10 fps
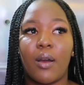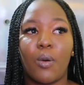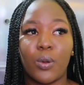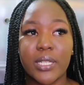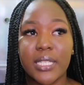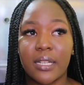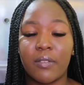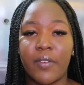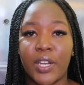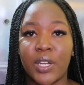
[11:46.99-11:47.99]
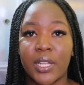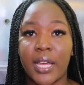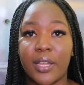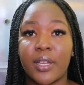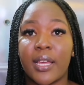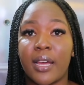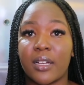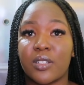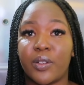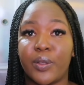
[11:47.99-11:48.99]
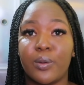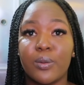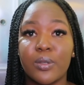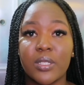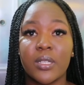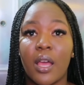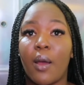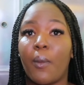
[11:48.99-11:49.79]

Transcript: wholesale vendor that you can actually use.